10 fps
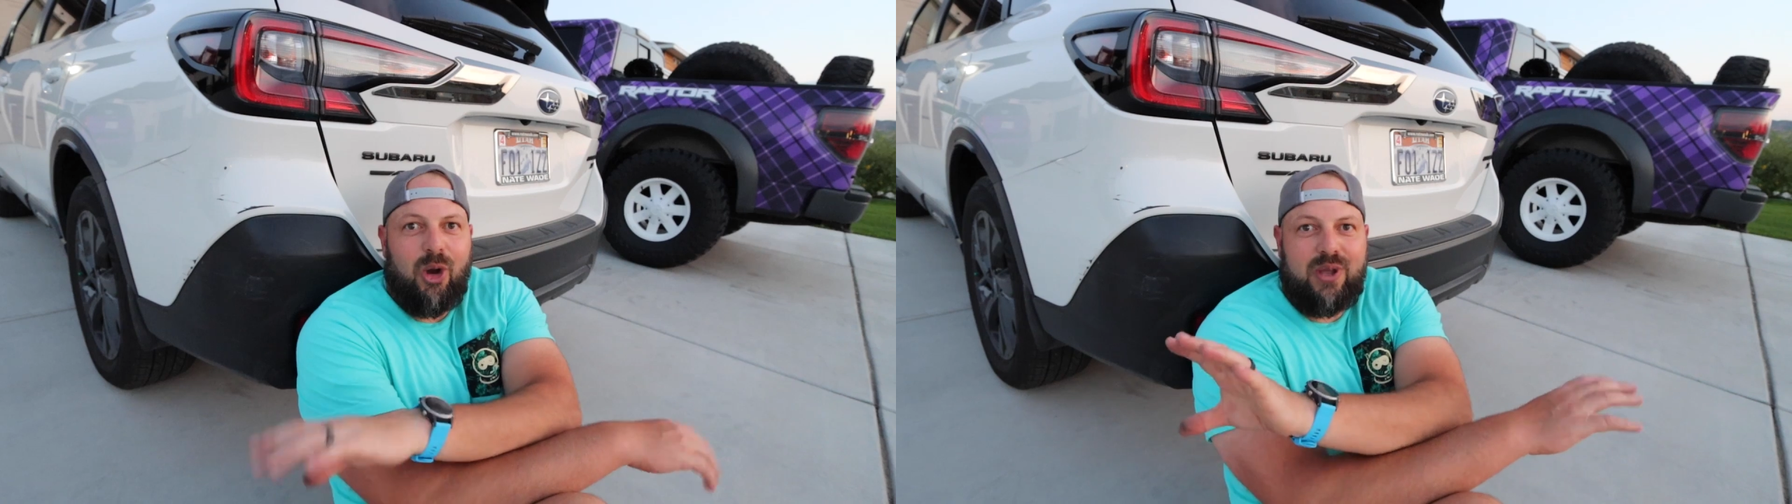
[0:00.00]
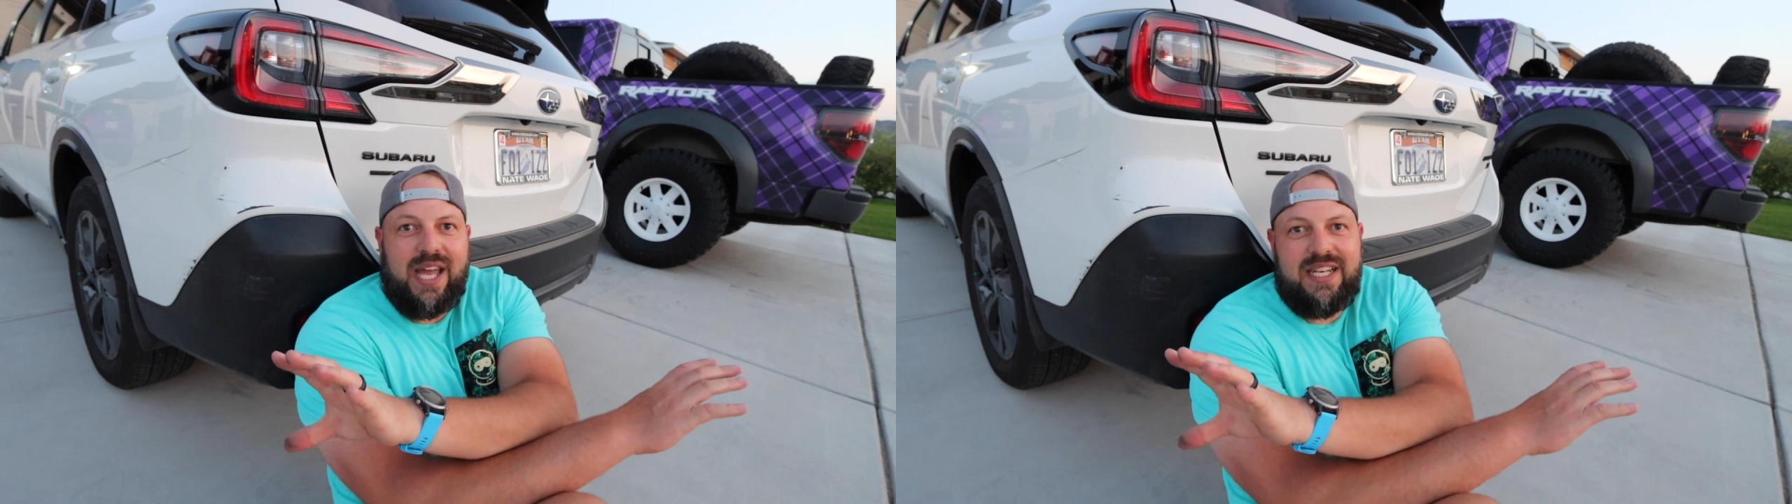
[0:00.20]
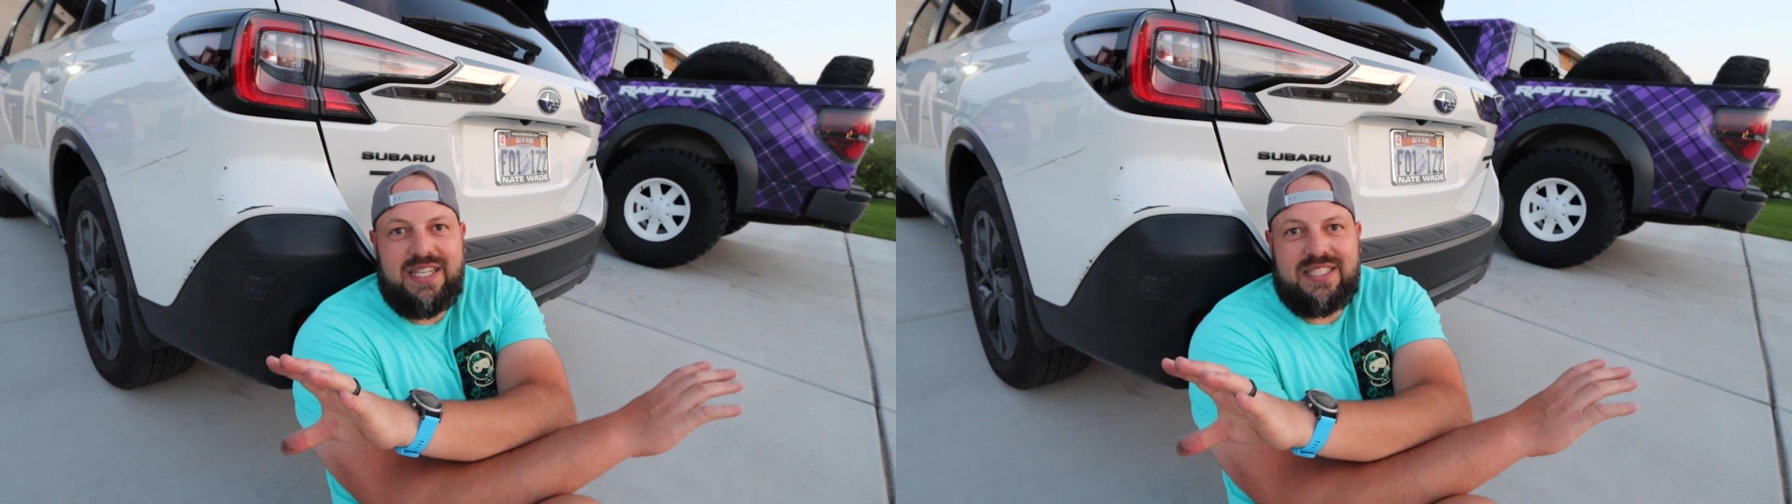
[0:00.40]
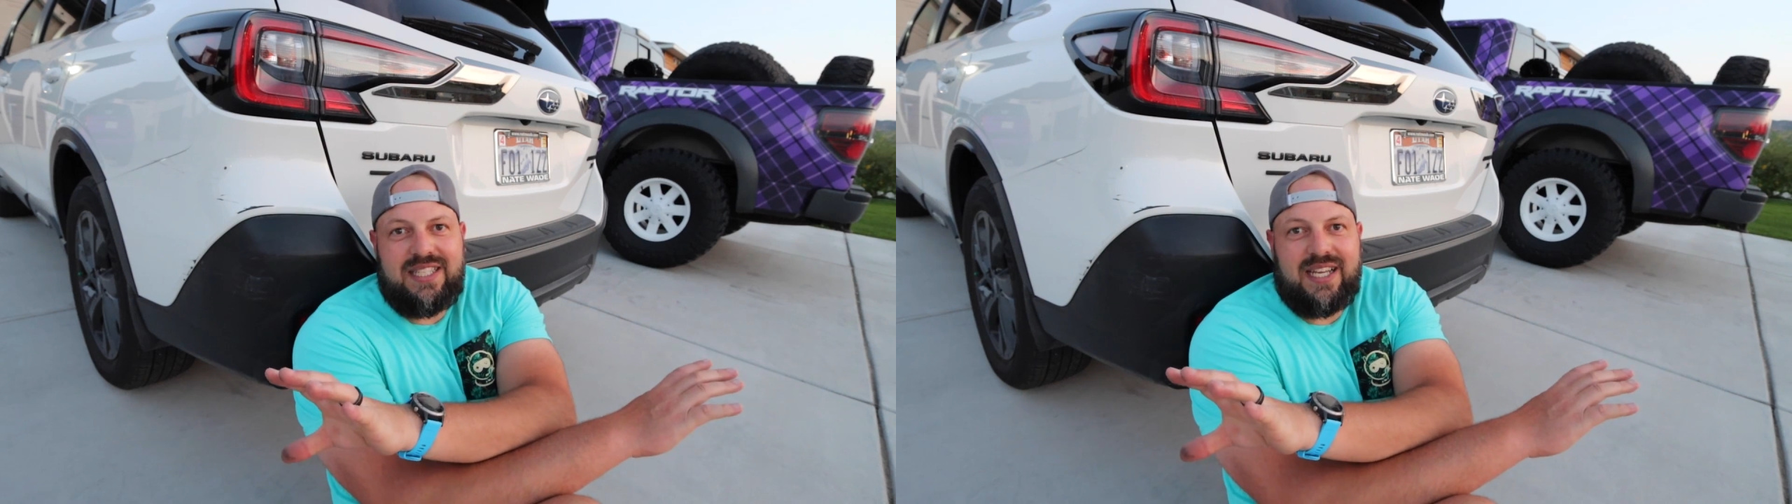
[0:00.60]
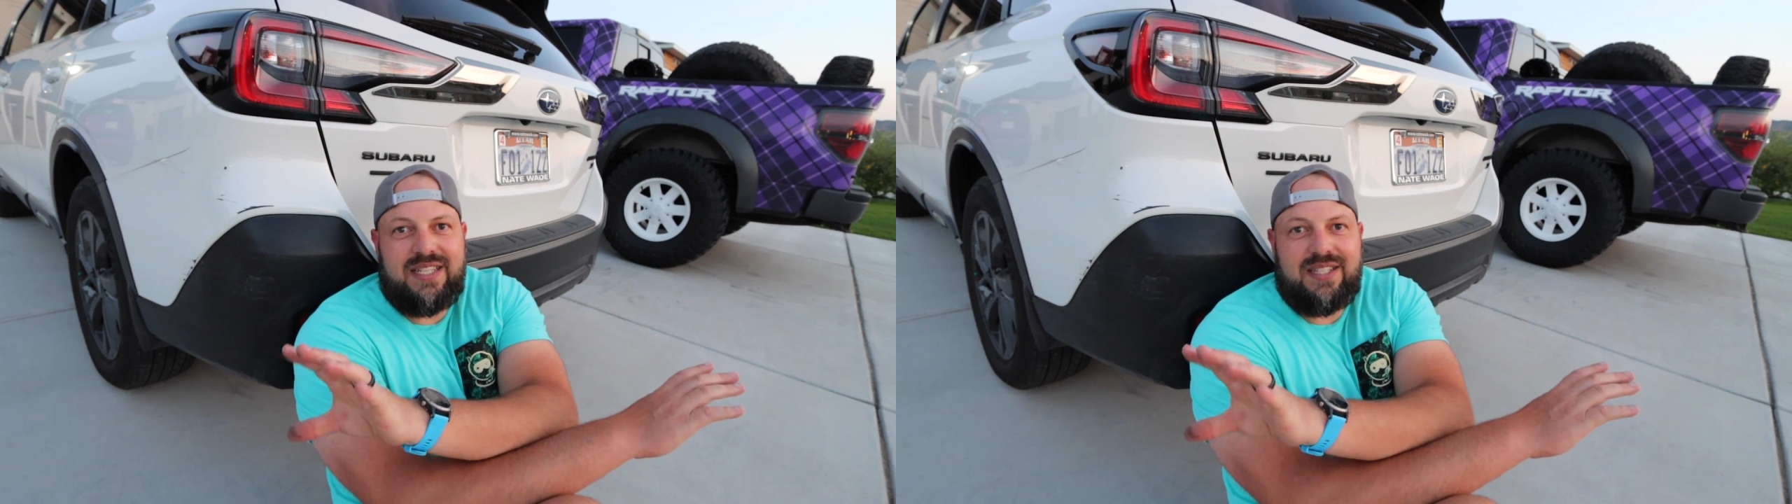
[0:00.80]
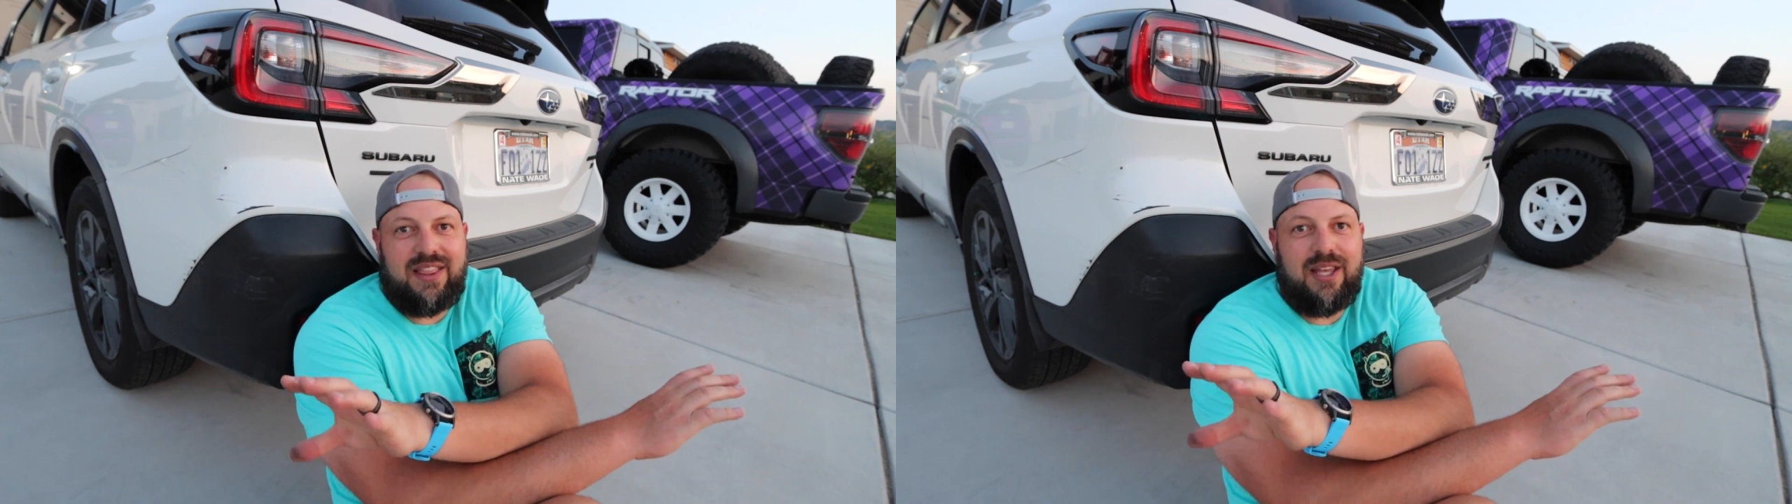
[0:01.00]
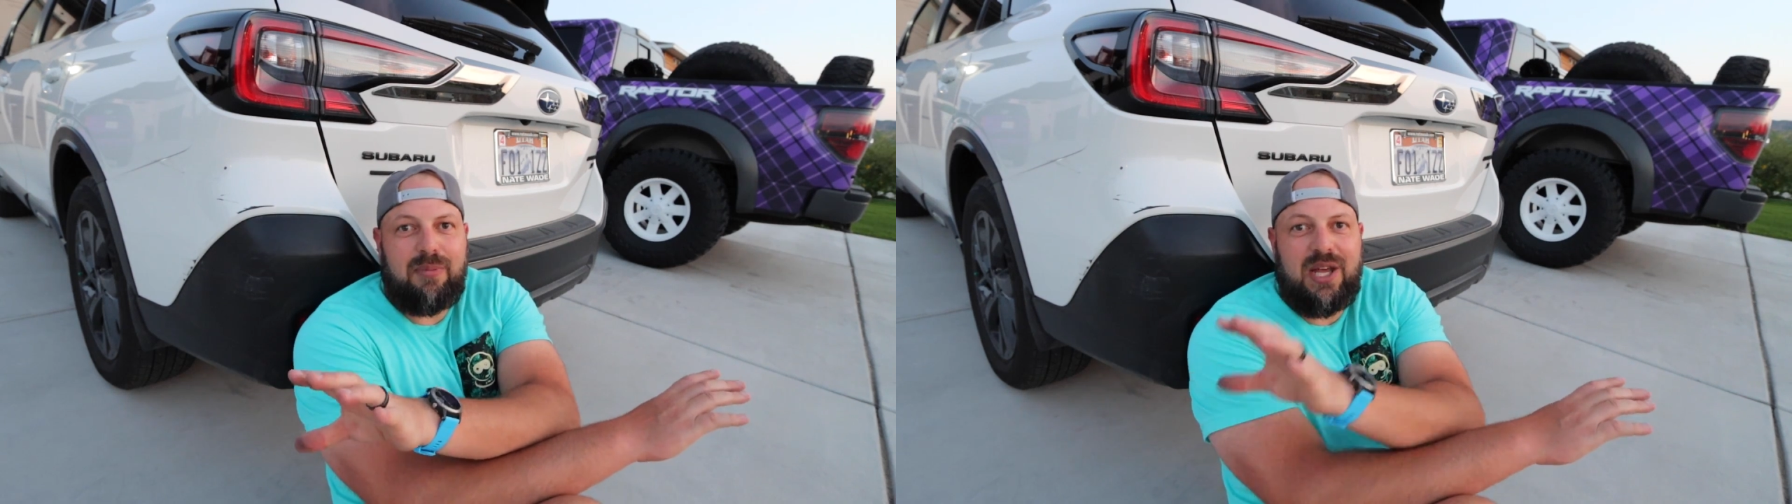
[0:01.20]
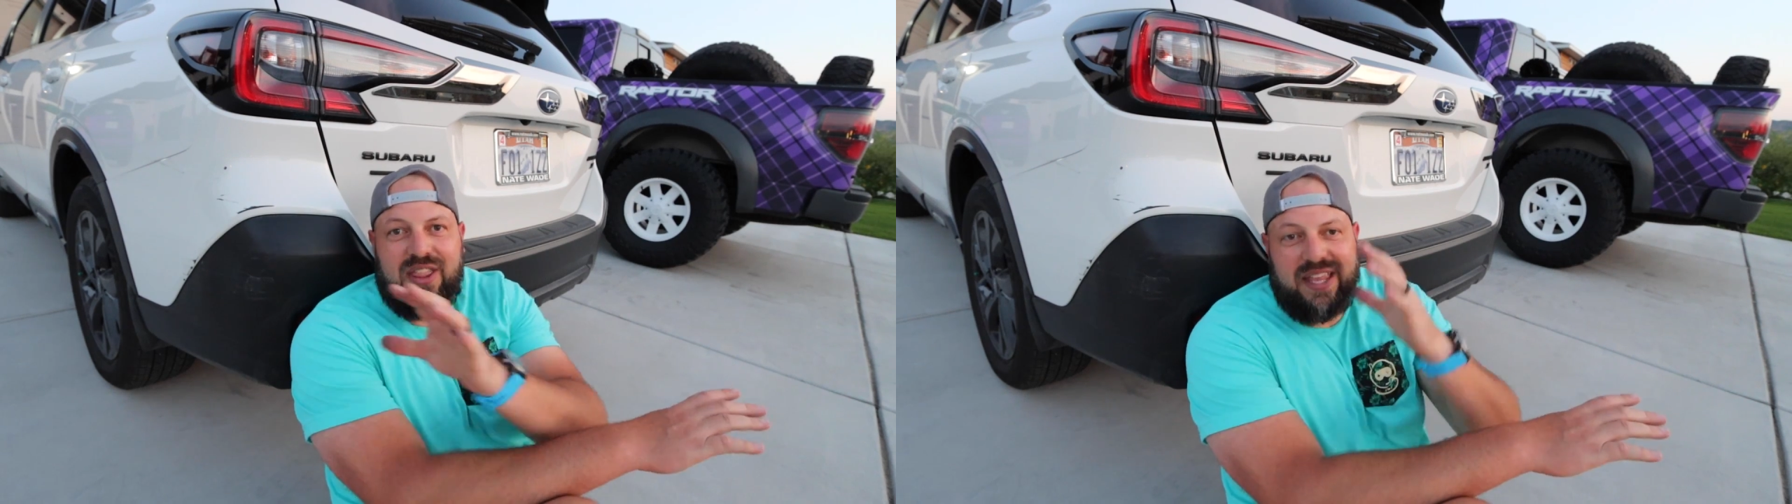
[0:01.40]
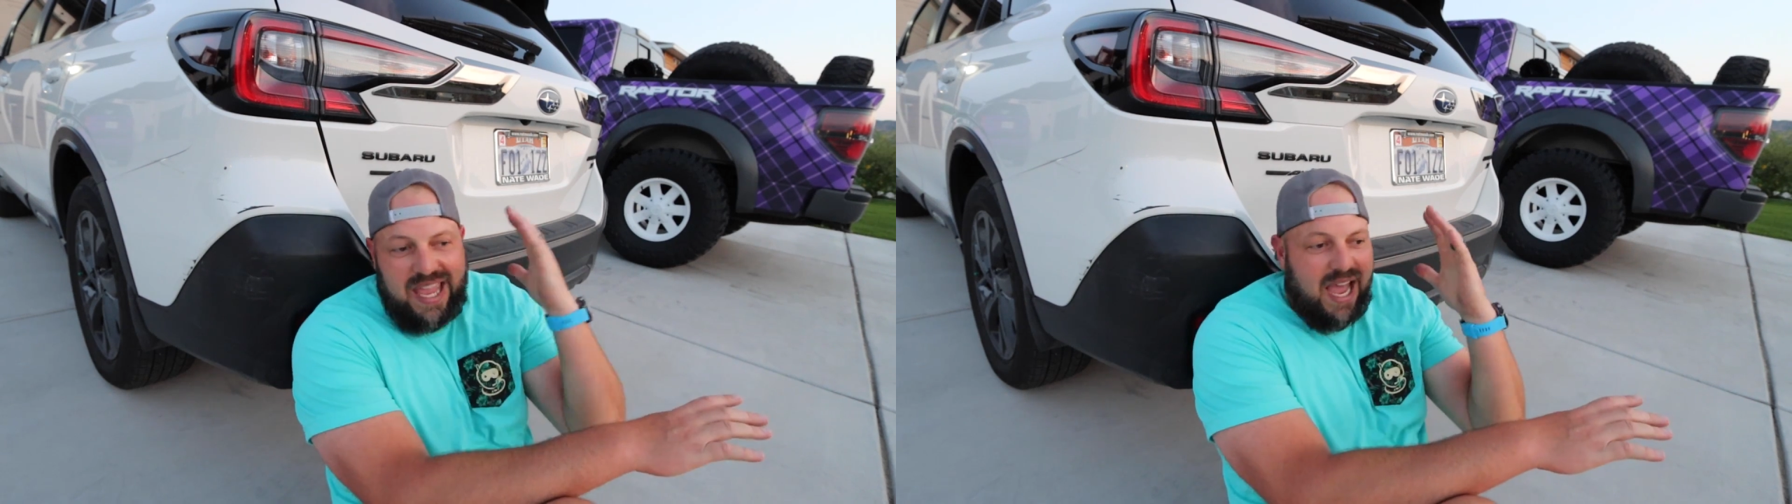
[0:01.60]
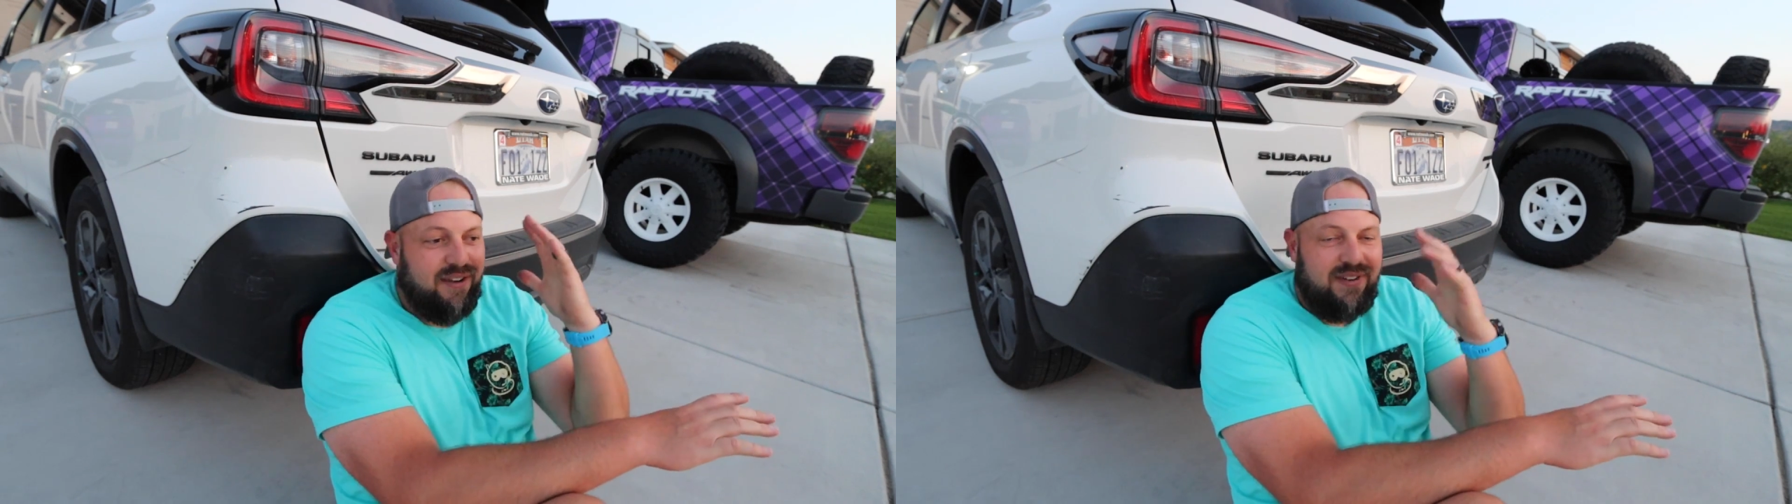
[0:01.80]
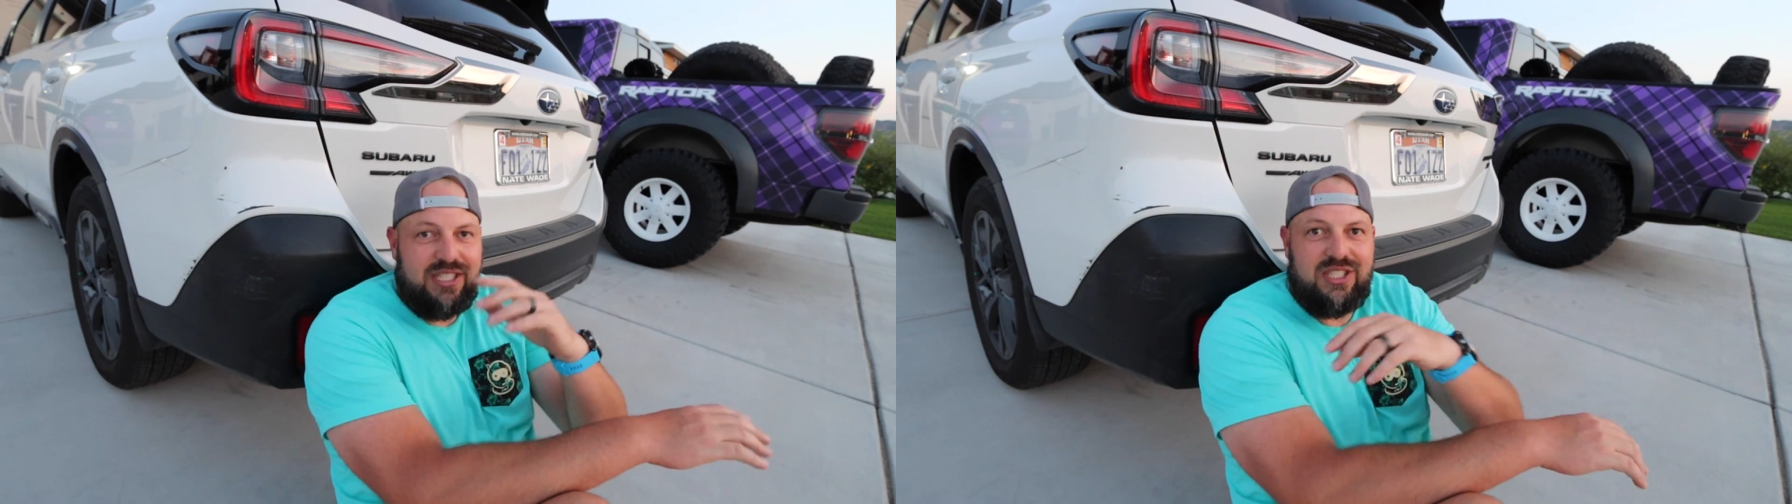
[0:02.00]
Okay, I need a second to think about the gaffe I